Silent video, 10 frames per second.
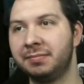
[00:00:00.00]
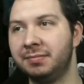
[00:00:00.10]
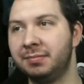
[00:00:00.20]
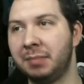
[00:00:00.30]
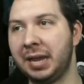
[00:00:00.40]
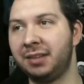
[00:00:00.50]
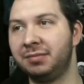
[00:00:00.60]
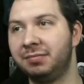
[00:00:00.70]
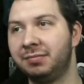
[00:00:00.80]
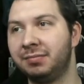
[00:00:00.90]
Man.
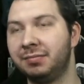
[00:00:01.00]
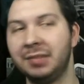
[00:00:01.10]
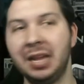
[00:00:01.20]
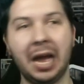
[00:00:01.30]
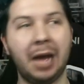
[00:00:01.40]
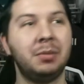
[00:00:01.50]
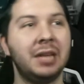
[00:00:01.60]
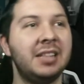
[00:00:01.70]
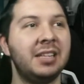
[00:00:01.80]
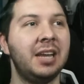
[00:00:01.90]
I'm glad
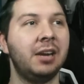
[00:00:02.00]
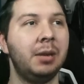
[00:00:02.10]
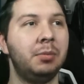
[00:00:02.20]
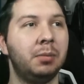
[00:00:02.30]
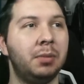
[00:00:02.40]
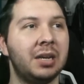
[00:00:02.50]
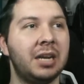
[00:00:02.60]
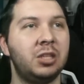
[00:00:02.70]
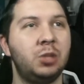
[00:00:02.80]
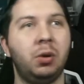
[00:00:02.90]
that they're able to block out
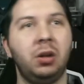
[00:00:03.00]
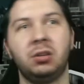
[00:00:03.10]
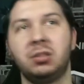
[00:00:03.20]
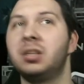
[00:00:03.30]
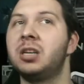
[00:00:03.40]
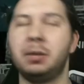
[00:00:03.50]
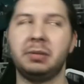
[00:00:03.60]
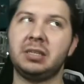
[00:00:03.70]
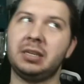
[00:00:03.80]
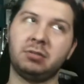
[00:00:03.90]
spoilers in the comments
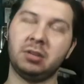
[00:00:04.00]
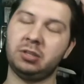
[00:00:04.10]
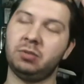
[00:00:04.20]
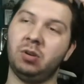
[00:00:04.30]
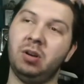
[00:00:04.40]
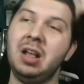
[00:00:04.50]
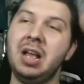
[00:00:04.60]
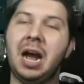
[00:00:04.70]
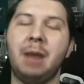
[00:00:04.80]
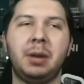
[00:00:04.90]
at Crunchyroll.
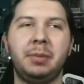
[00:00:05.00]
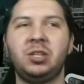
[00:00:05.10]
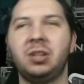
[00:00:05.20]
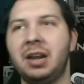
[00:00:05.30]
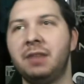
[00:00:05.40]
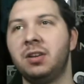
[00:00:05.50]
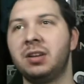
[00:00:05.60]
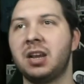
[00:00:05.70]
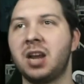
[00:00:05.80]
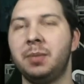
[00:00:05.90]
I probably shouldn't ever look at
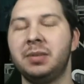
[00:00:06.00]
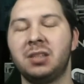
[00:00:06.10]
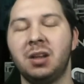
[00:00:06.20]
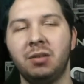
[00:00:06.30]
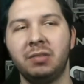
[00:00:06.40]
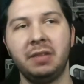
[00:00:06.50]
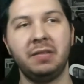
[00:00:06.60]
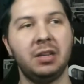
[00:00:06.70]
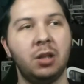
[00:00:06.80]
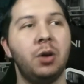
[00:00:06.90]
comments though, even
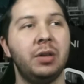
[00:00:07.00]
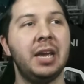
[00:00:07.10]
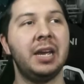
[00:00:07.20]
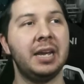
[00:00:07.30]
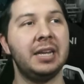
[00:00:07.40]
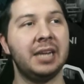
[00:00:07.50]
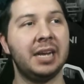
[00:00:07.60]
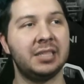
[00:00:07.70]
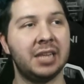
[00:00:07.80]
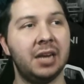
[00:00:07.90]
though they it has
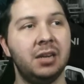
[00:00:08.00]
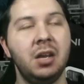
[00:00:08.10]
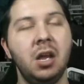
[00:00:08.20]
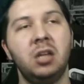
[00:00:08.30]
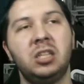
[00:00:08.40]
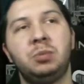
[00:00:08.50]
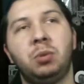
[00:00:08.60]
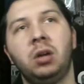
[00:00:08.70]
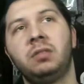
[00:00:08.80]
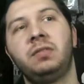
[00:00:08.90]
that
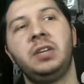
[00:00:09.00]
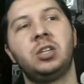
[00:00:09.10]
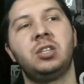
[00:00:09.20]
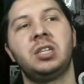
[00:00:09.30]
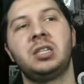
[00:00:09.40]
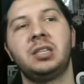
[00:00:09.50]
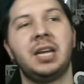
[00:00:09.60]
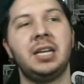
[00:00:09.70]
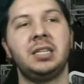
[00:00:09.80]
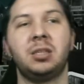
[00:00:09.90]
spoiler feature just in
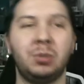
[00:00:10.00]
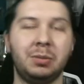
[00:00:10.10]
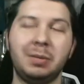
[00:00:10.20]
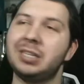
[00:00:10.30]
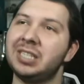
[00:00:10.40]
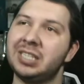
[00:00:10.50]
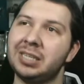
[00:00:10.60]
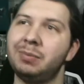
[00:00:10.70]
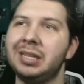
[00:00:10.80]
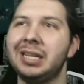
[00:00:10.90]
case someone mentions
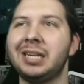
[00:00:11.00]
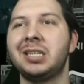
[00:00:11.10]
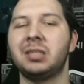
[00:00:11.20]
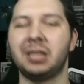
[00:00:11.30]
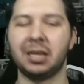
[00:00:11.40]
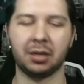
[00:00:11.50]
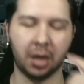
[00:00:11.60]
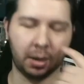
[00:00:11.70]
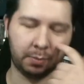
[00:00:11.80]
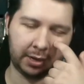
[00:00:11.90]
something that doesn't get
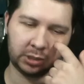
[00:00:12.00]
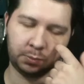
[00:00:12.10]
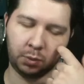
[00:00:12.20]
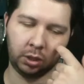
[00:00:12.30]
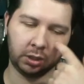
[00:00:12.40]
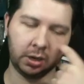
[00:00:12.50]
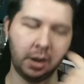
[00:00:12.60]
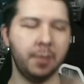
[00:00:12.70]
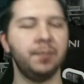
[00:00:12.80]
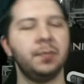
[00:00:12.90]
caught by a spoiler.
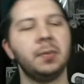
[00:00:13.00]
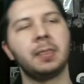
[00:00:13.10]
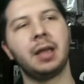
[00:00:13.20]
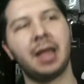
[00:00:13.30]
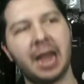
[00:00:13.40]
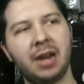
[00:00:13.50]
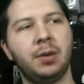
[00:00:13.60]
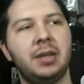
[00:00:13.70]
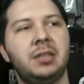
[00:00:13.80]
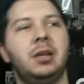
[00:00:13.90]

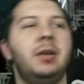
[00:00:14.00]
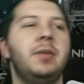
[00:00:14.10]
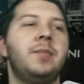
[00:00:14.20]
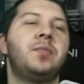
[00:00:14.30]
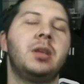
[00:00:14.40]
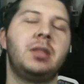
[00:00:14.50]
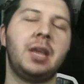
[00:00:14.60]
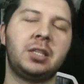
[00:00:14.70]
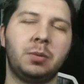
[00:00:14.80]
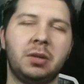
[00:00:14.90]
Anyways, thanks
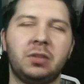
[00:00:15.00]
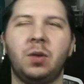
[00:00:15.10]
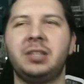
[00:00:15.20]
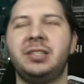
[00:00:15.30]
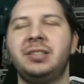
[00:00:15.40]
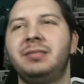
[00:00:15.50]
so much for watching.